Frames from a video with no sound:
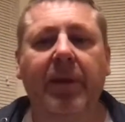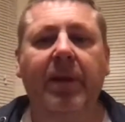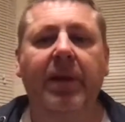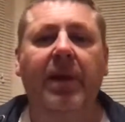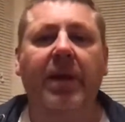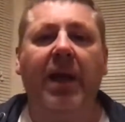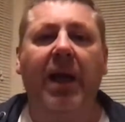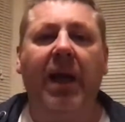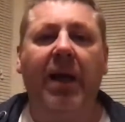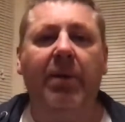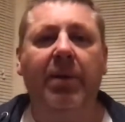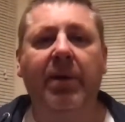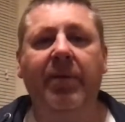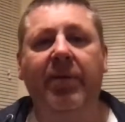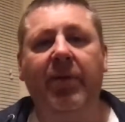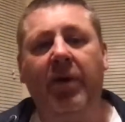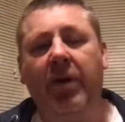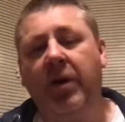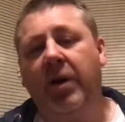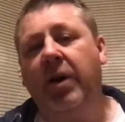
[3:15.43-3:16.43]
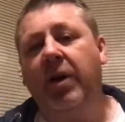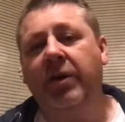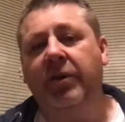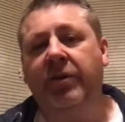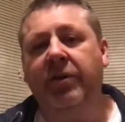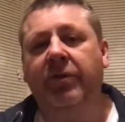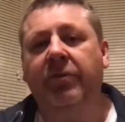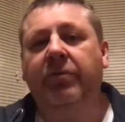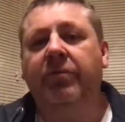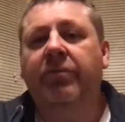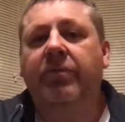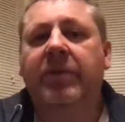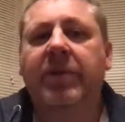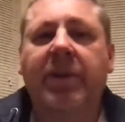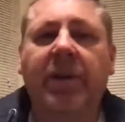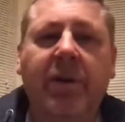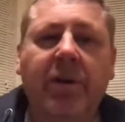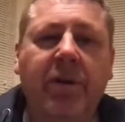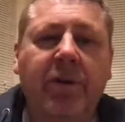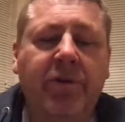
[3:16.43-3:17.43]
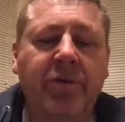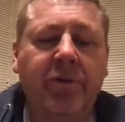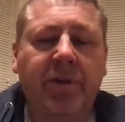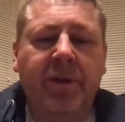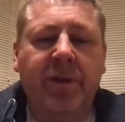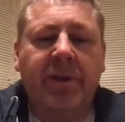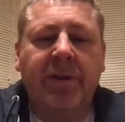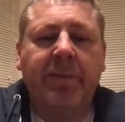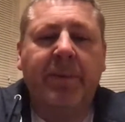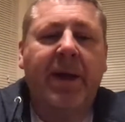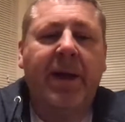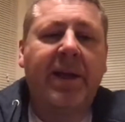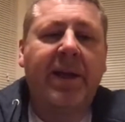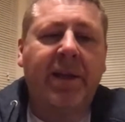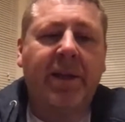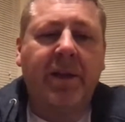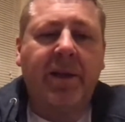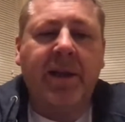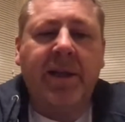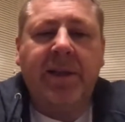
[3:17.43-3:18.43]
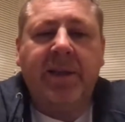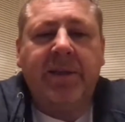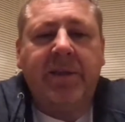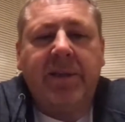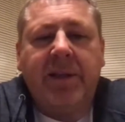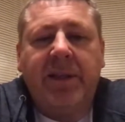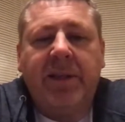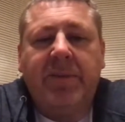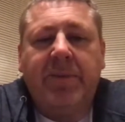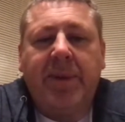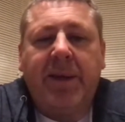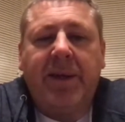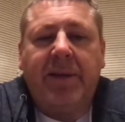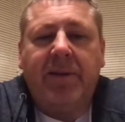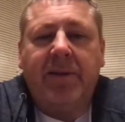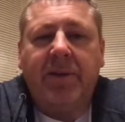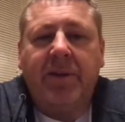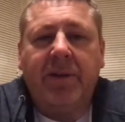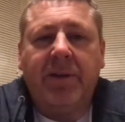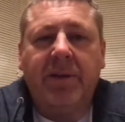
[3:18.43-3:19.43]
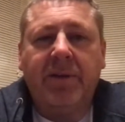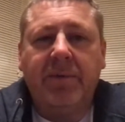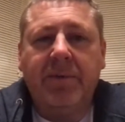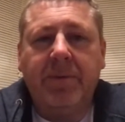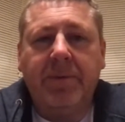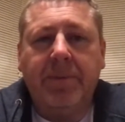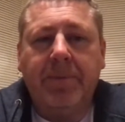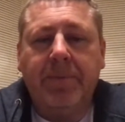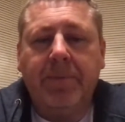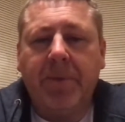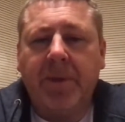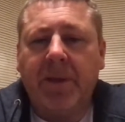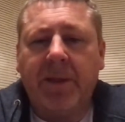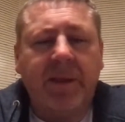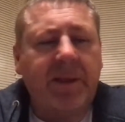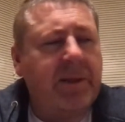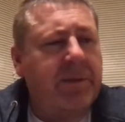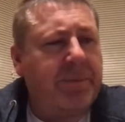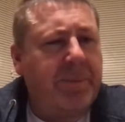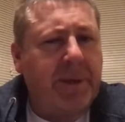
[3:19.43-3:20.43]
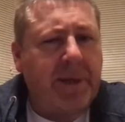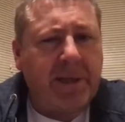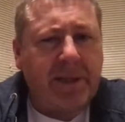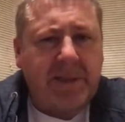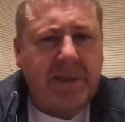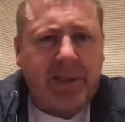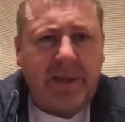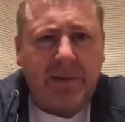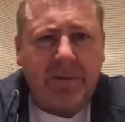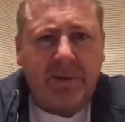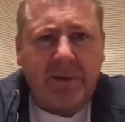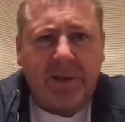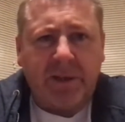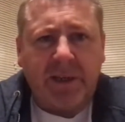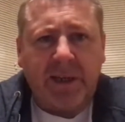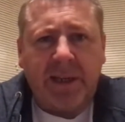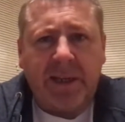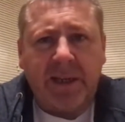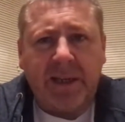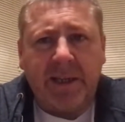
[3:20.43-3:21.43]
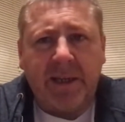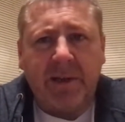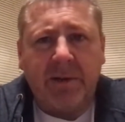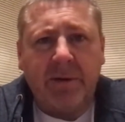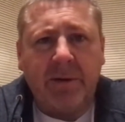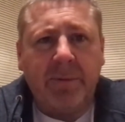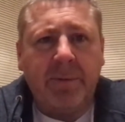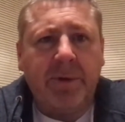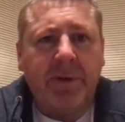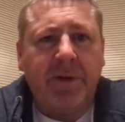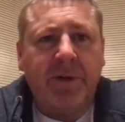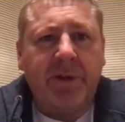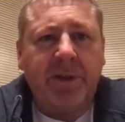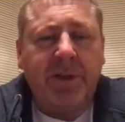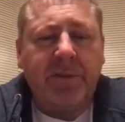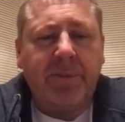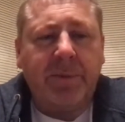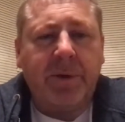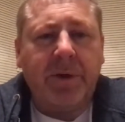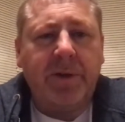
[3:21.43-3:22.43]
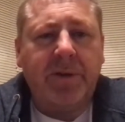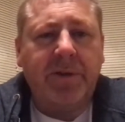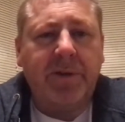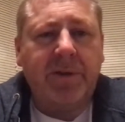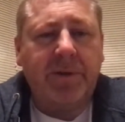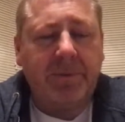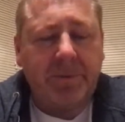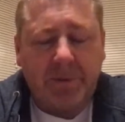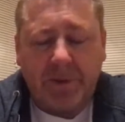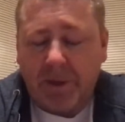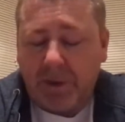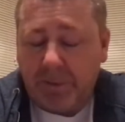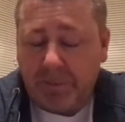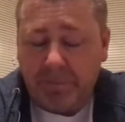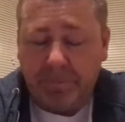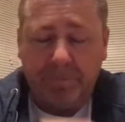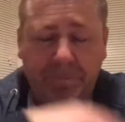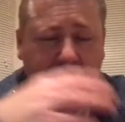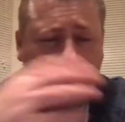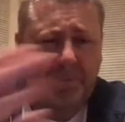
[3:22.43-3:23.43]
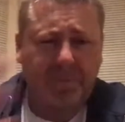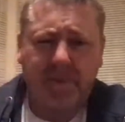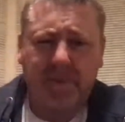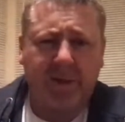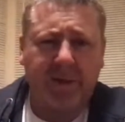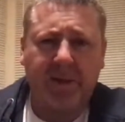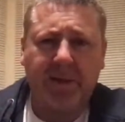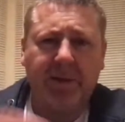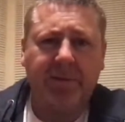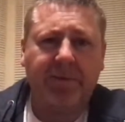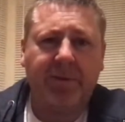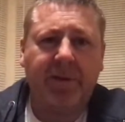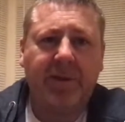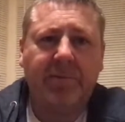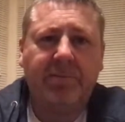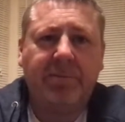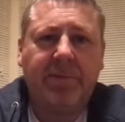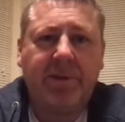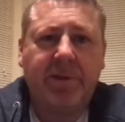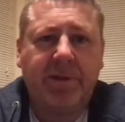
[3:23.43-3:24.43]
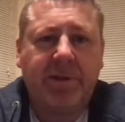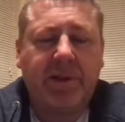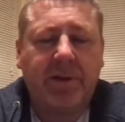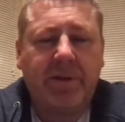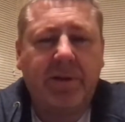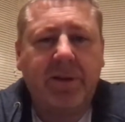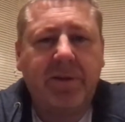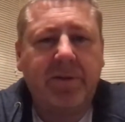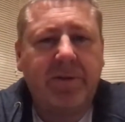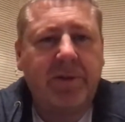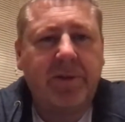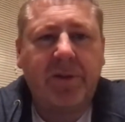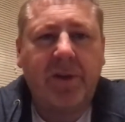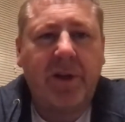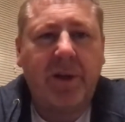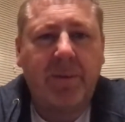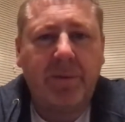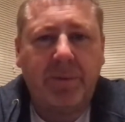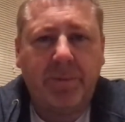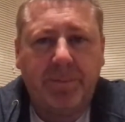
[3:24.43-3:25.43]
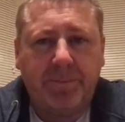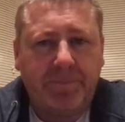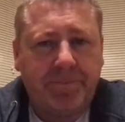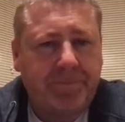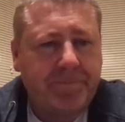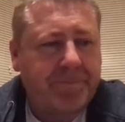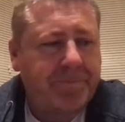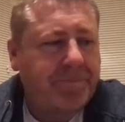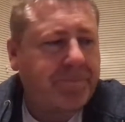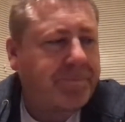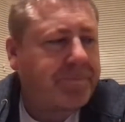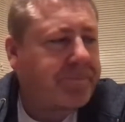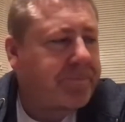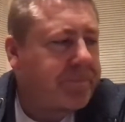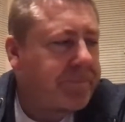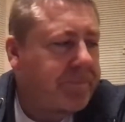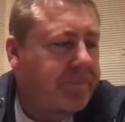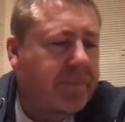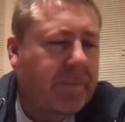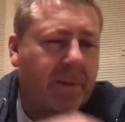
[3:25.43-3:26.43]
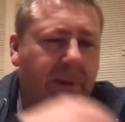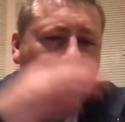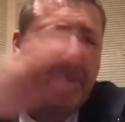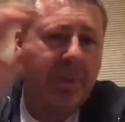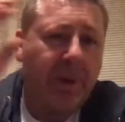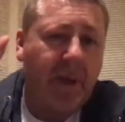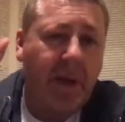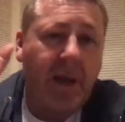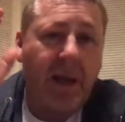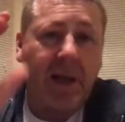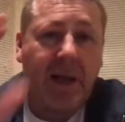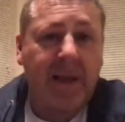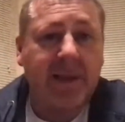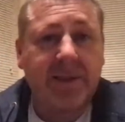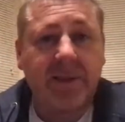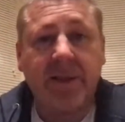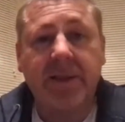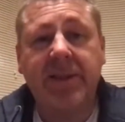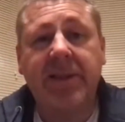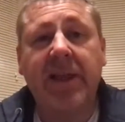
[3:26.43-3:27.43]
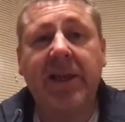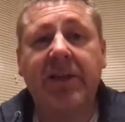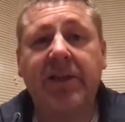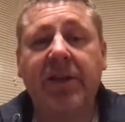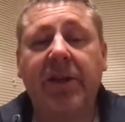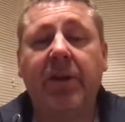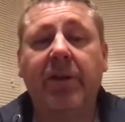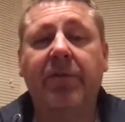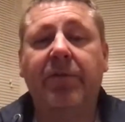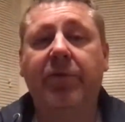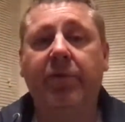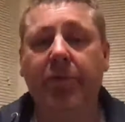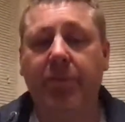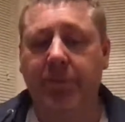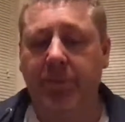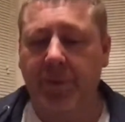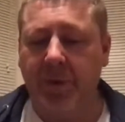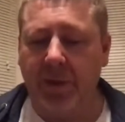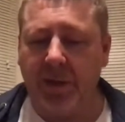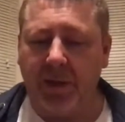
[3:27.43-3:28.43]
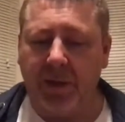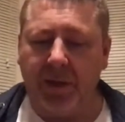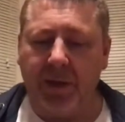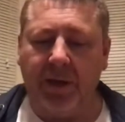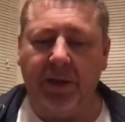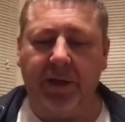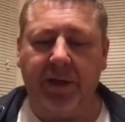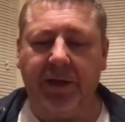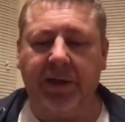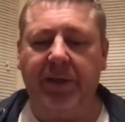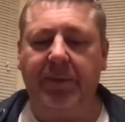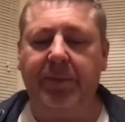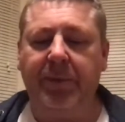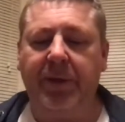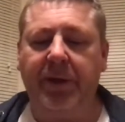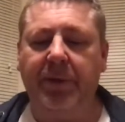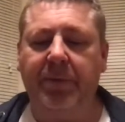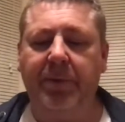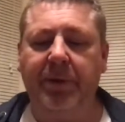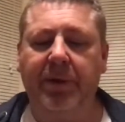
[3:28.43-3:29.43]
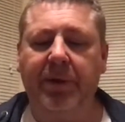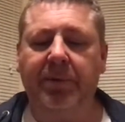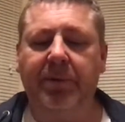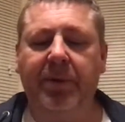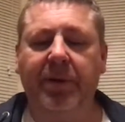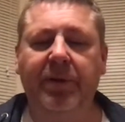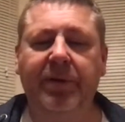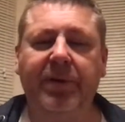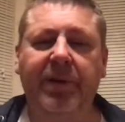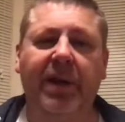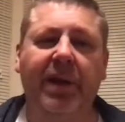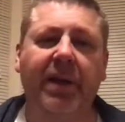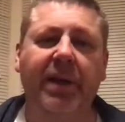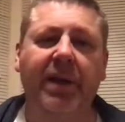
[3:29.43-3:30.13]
However, I do, enjoy the Mac, and it's based on I think it's BSD originally, and I'm a Unix person, so I love going into the terminal. But as I said, if you're looking to pick up a computer,